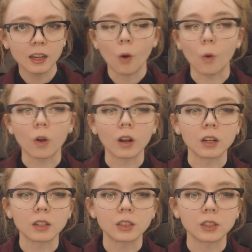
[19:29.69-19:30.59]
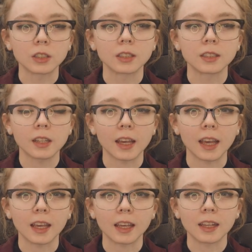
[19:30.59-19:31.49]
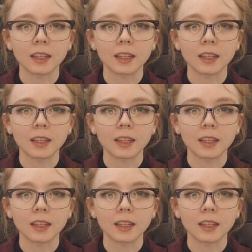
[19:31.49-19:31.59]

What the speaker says: or does a